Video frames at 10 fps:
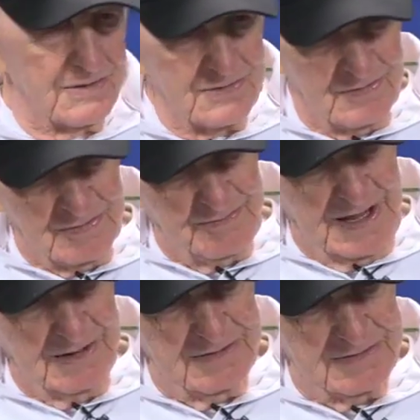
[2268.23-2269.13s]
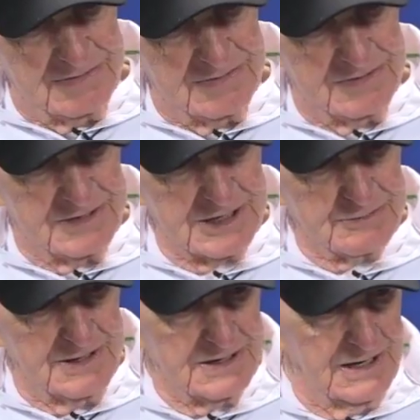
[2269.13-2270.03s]
So about 6
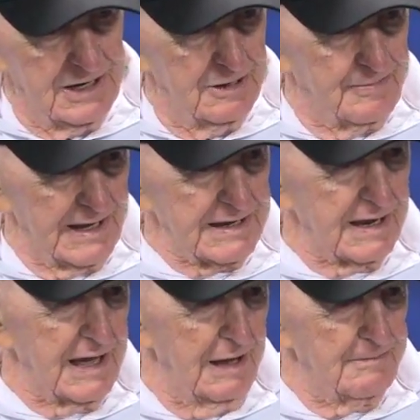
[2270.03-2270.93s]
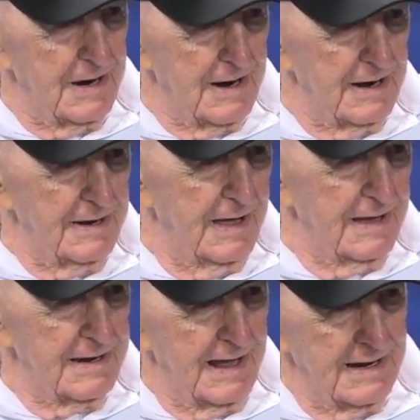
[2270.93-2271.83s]
months later, Peggy got married.
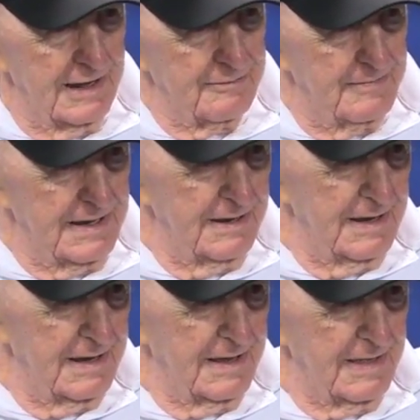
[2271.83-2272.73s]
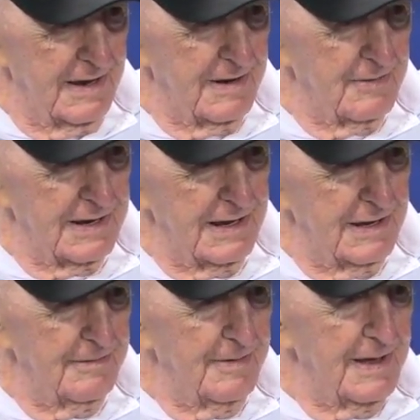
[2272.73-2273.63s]
That left me there with
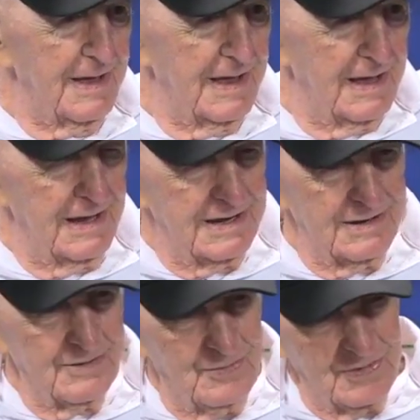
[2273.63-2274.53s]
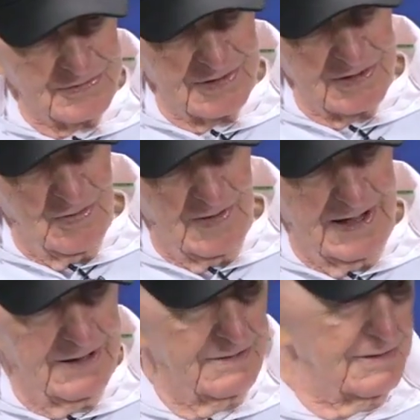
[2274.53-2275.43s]
him. And he wants to go
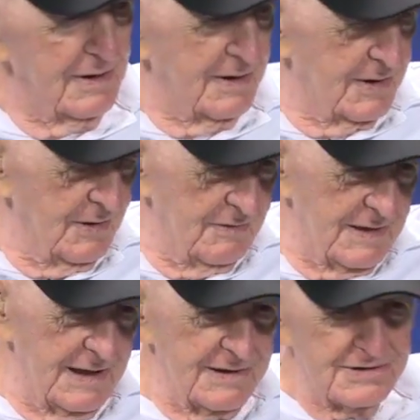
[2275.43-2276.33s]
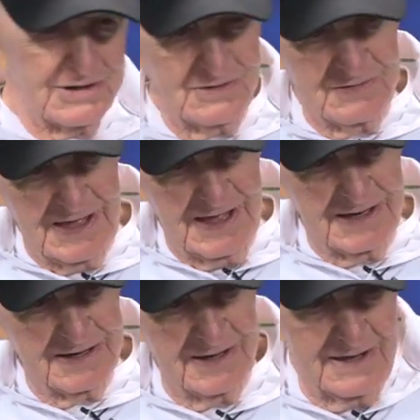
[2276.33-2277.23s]
out and do this and do
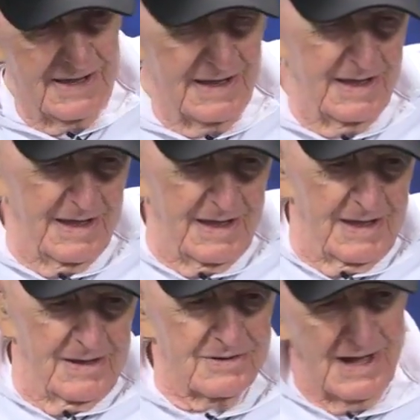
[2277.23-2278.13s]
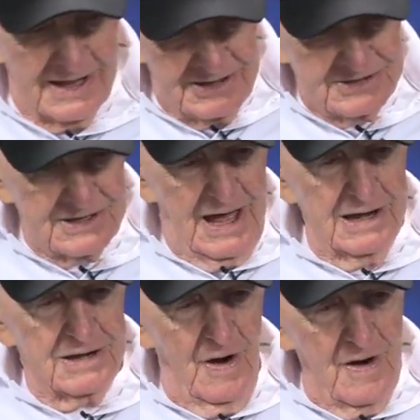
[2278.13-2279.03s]
that. So I just got
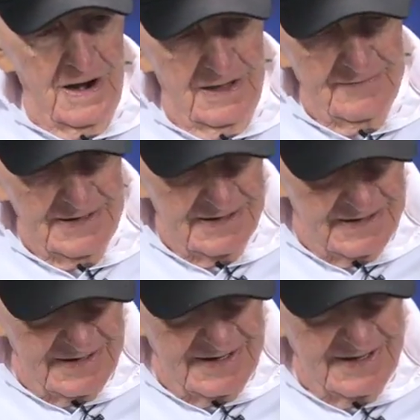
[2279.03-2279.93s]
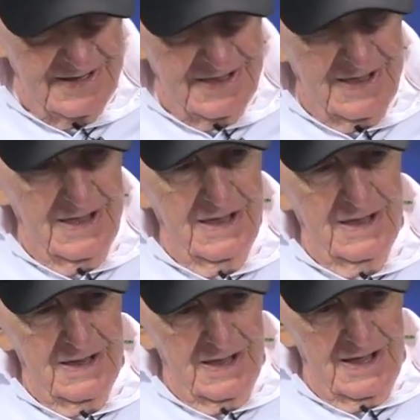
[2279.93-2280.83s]
tired of it. And
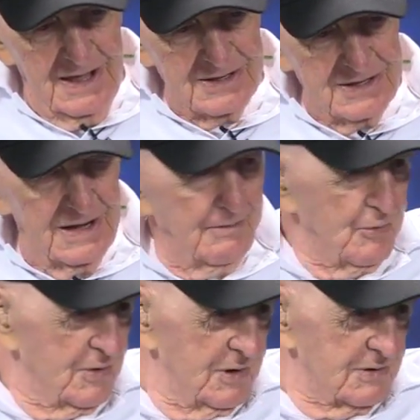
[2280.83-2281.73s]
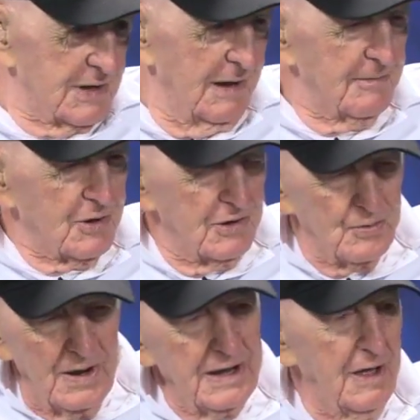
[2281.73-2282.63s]
I said, I'm going to do something. Because there
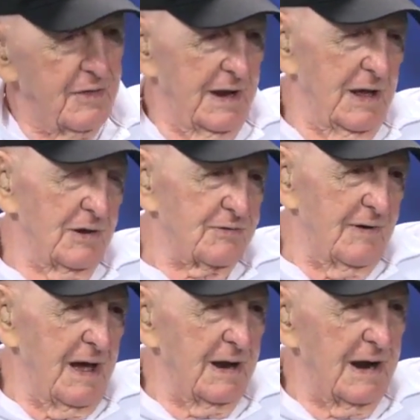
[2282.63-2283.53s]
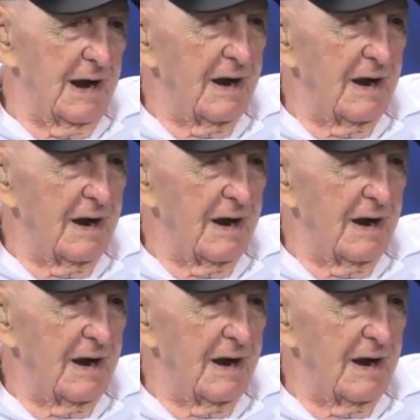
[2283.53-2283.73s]
wasn't nothing else around there.